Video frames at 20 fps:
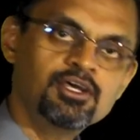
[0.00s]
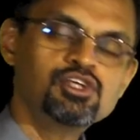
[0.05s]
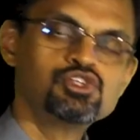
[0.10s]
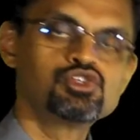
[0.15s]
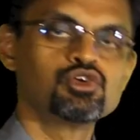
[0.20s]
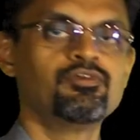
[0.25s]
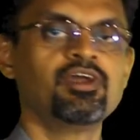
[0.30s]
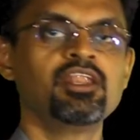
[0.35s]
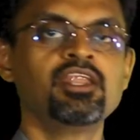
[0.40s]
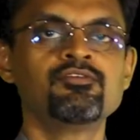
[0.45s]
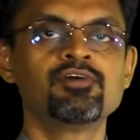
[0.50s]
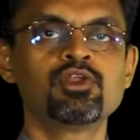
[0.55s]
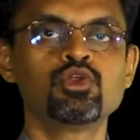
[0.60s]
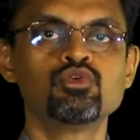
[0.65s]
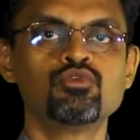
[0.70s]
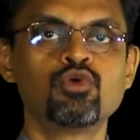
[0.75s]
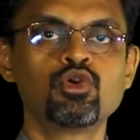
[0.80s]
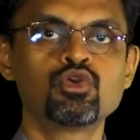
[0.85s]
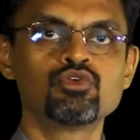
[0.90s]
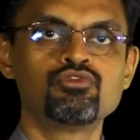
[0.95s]
So whenever
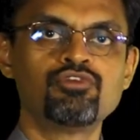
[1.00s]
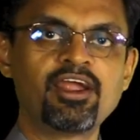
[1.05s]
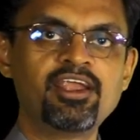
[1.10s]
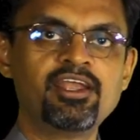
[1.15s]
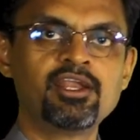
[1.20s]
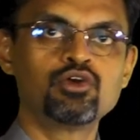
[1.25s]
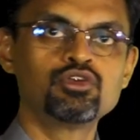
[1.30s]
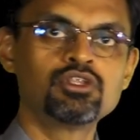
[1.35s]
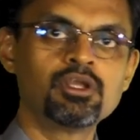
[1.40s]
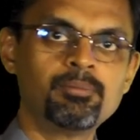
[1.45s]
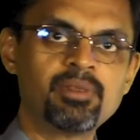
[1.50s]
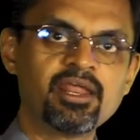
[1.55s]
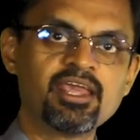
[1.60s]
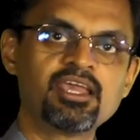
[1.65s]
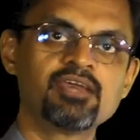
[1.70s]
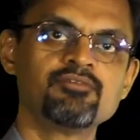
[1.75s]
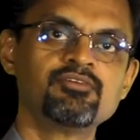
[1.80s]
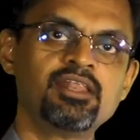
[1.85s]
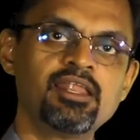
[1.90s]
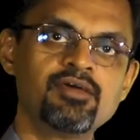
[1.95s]
you want to find out the
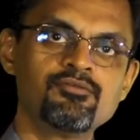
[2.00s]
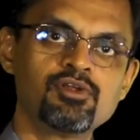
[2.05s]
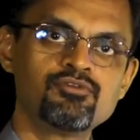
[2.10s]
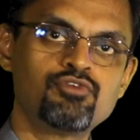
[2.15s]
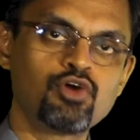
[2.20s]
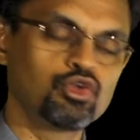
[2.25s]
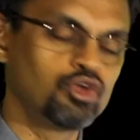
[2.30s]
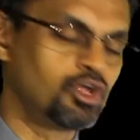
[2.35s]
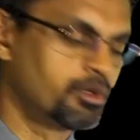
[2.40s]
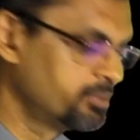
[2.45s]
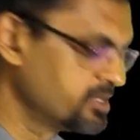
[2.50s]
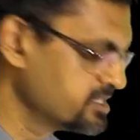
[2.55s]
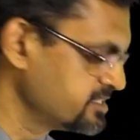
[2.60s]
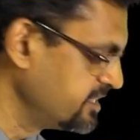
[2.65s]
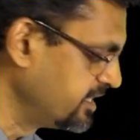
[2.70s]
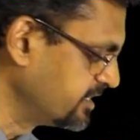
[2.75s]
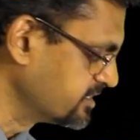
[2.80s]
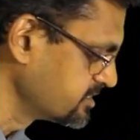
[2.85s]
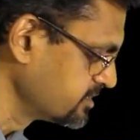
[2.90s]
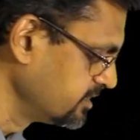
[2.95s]
break-even level for your
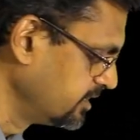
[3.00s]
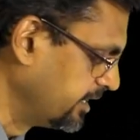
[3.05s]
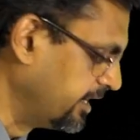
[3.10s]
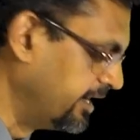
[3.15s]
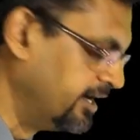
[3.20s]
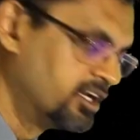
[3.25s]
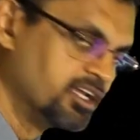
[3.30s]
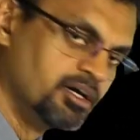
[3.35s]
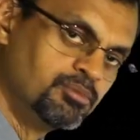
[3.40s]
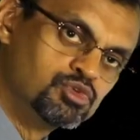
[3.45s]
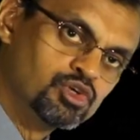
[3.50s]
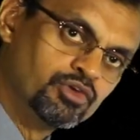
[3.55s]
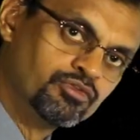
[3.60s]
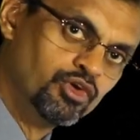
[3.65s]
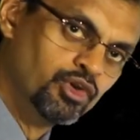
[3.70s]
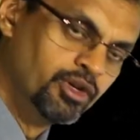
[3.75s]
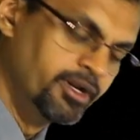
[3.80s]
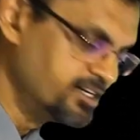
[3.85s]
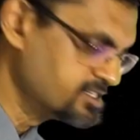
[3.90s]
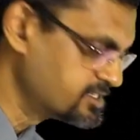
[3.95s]
business in terms of
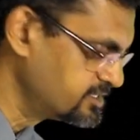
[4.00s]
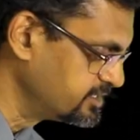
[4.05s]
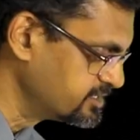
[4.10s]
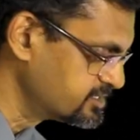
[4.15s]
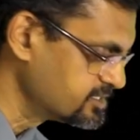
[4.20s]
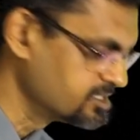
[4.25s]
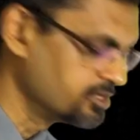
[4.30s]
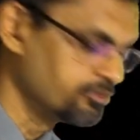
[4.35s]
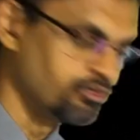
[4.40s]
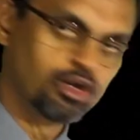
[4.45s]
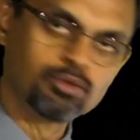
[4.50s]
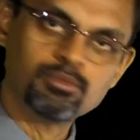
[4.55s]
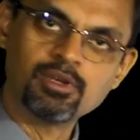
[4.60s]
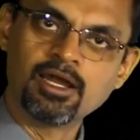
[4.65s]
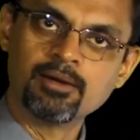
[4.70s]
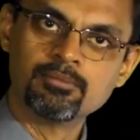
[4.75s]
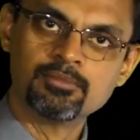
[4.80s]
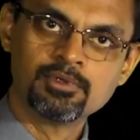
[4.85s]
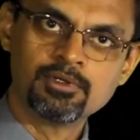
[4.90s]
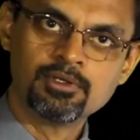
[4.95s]
units, this is the
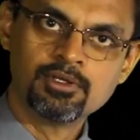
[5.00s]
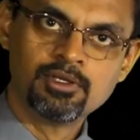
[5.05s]
formula.